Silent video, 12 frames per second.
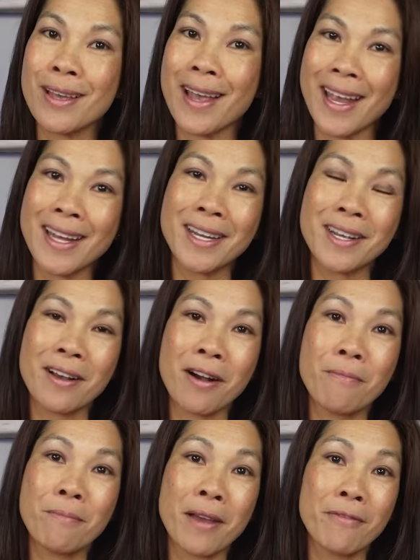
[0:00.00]
any
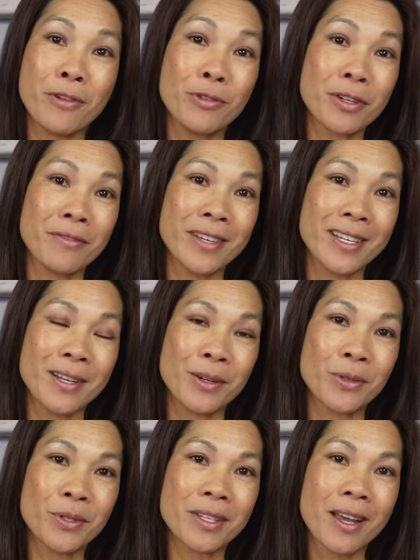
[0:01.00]
of my future
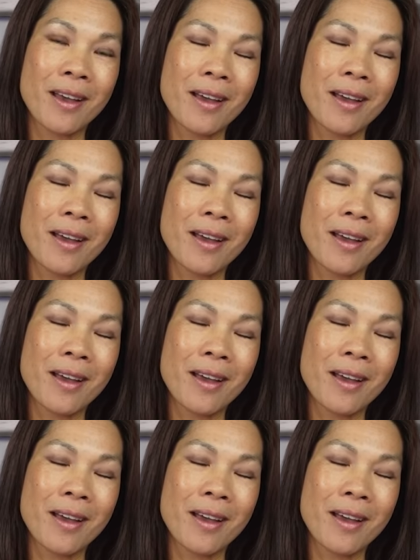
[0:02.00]
videos.